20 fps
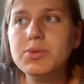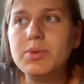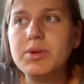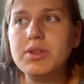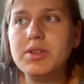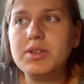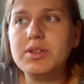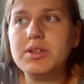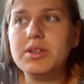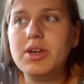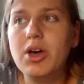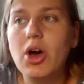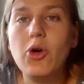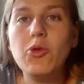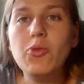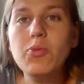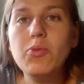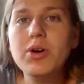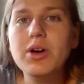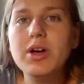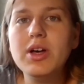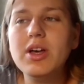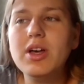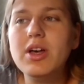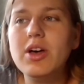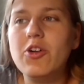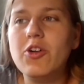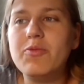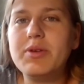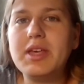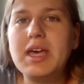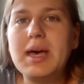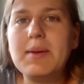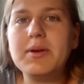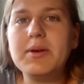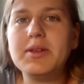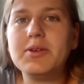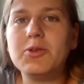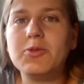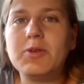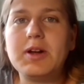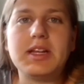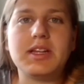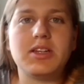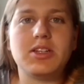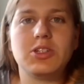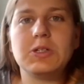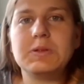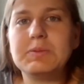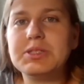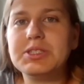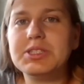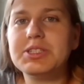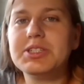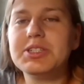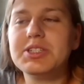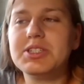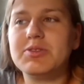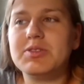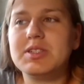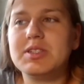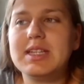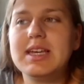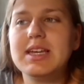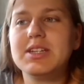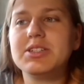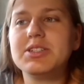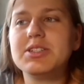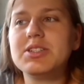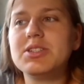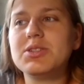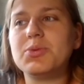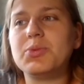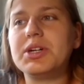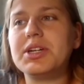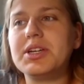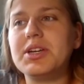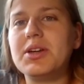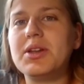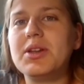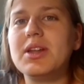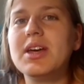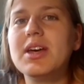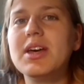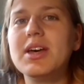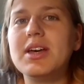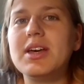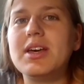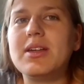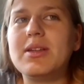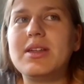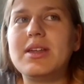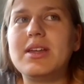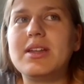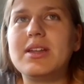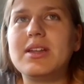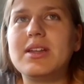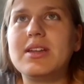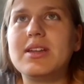with the hope of becoming great interpreters, translators, working in